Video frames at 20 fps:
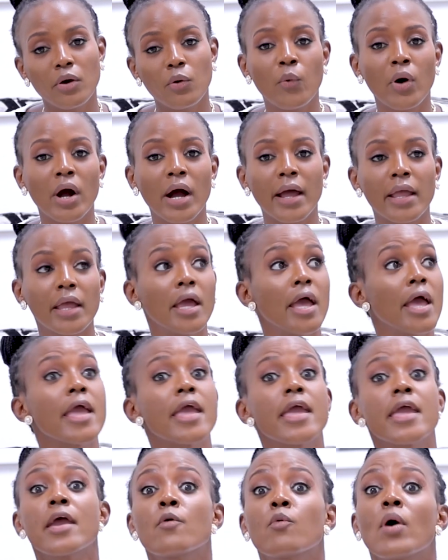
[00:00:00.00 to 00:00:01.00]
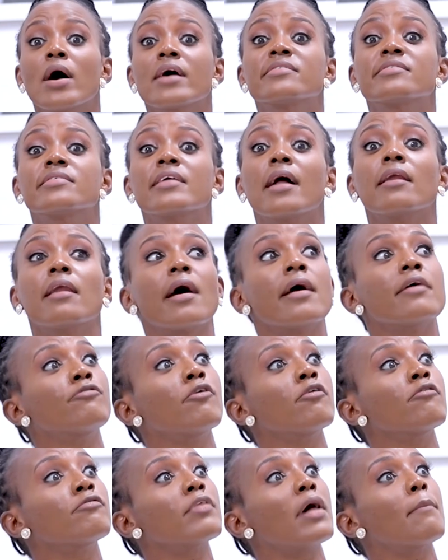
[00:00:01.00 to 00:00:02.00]
Why? He was the
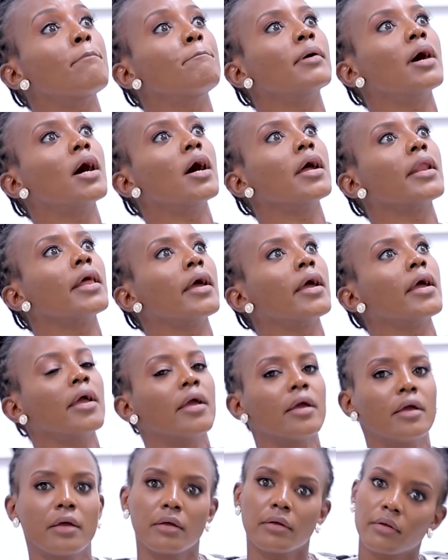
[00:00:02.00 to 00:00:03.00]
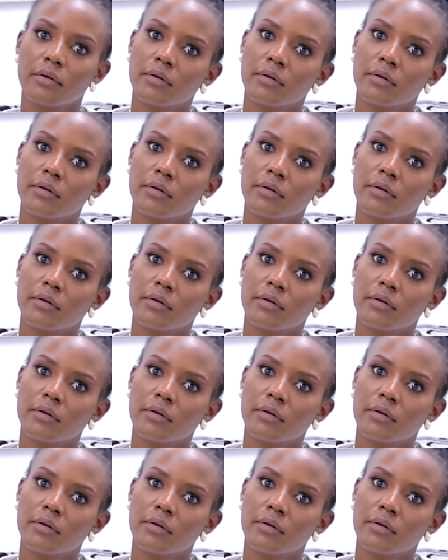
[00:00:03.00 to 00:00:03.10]
life of the party.